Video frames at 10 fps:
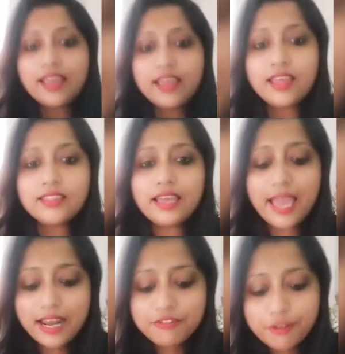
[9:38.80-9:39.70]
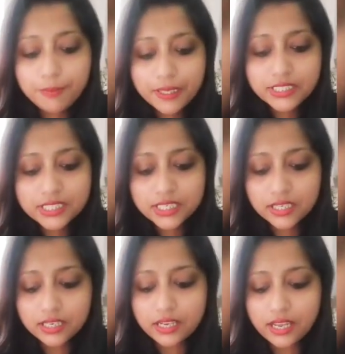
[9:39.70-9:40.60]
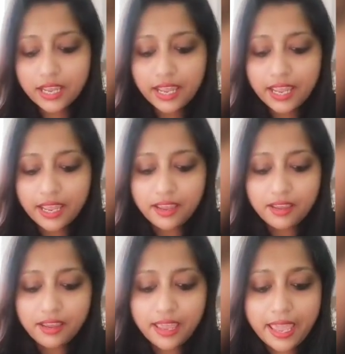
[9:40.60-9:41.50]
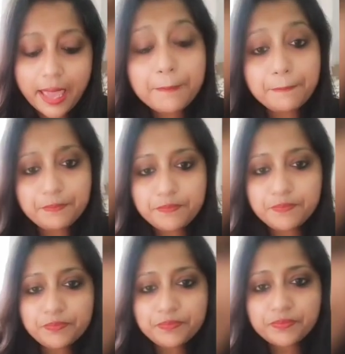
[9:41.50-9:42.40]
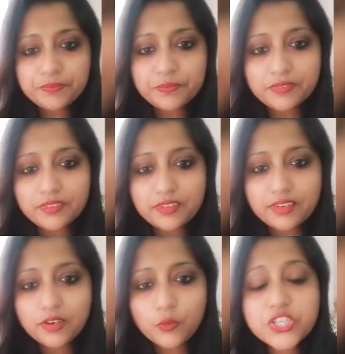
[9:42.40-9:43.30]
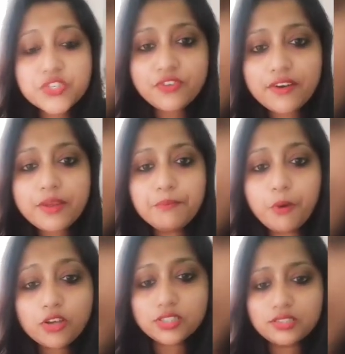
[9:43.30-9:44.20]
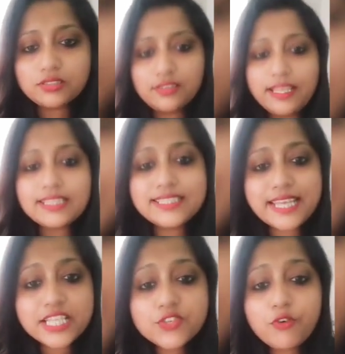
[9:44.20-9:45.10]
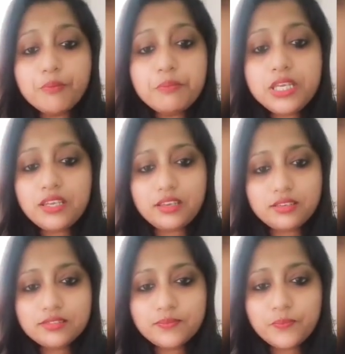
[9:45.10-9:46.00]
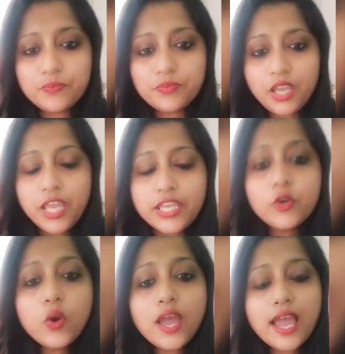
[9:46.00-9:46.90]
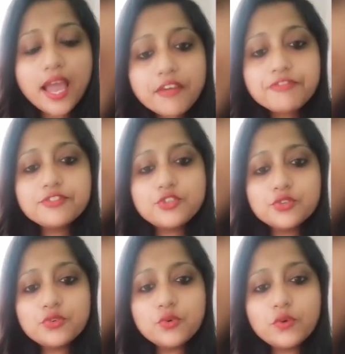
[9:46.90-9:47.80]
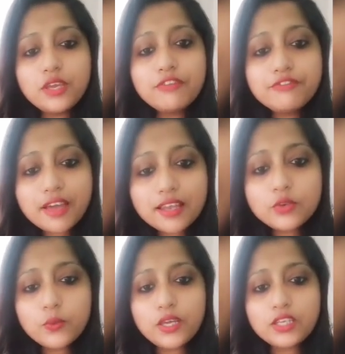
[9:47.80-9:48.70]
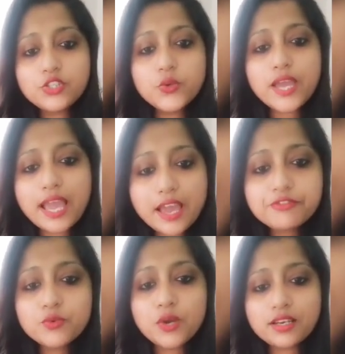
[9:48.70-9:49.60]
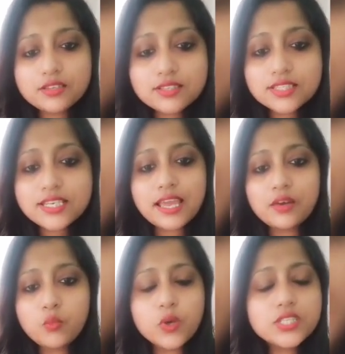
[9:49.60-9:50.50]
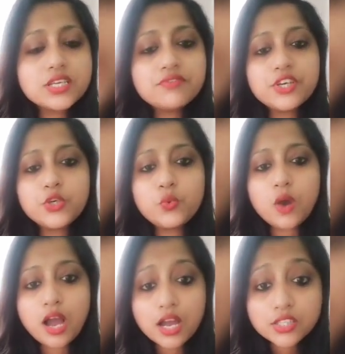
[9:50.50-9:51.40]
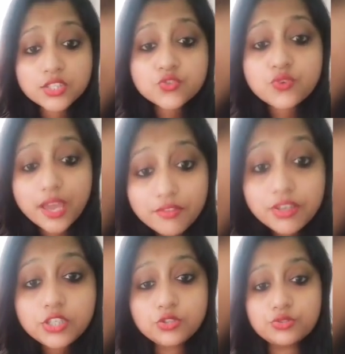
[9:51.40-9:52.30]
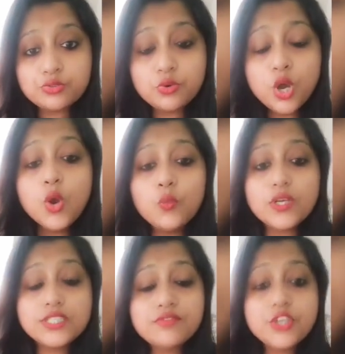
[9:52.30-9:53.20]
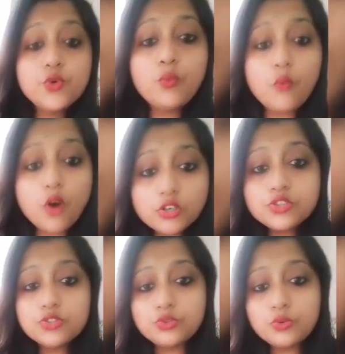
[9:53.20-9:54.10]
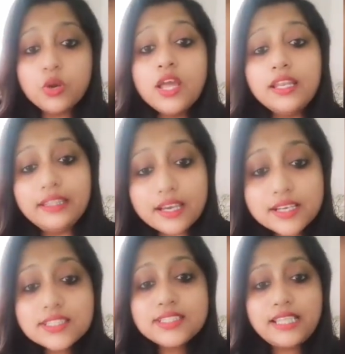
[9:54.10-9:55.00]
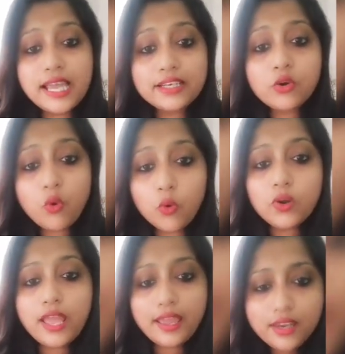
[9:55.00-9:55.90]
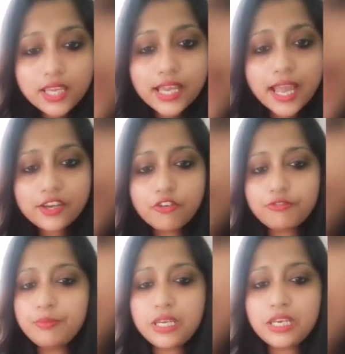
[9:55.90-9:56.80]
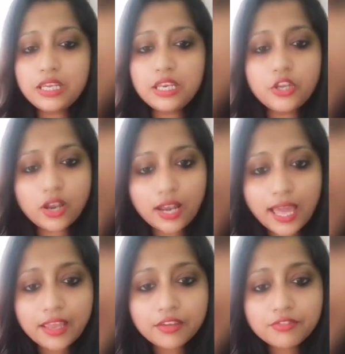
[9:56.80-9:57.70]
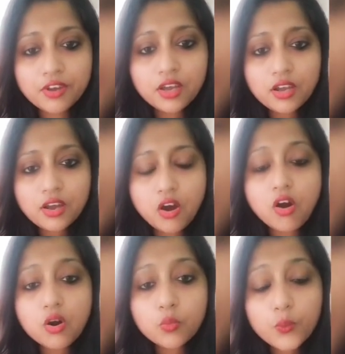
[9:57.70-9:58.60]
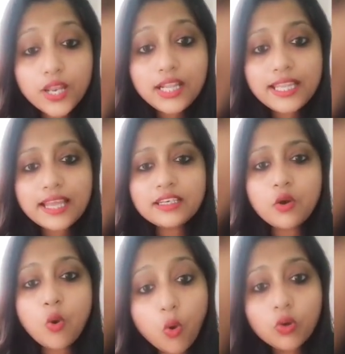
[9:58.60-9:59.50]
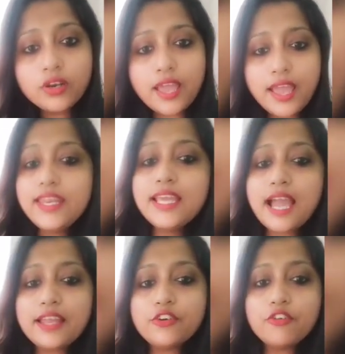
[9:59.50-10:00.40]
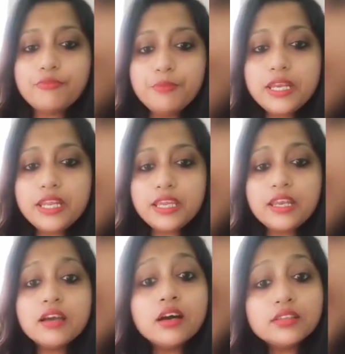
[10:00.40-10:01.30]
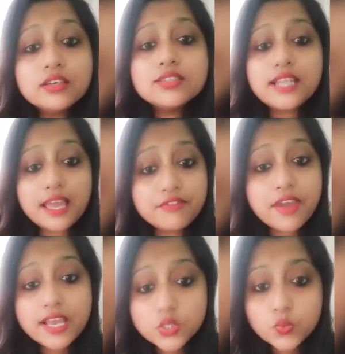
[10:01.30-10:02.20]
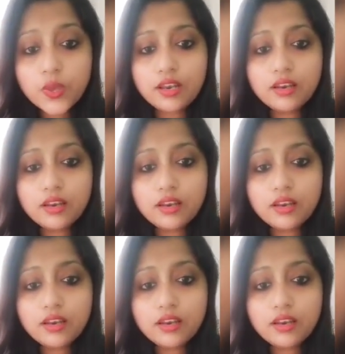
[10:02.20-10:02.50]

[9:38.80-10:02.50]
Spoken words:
The alphabet M, which is very important, that stands for meaning. You have to evaluate, you have to understand whatever you are striving to do, whatever you want to do, does that hold any kind of meaning in your life or will that hold any kind of meaning in others' life as well?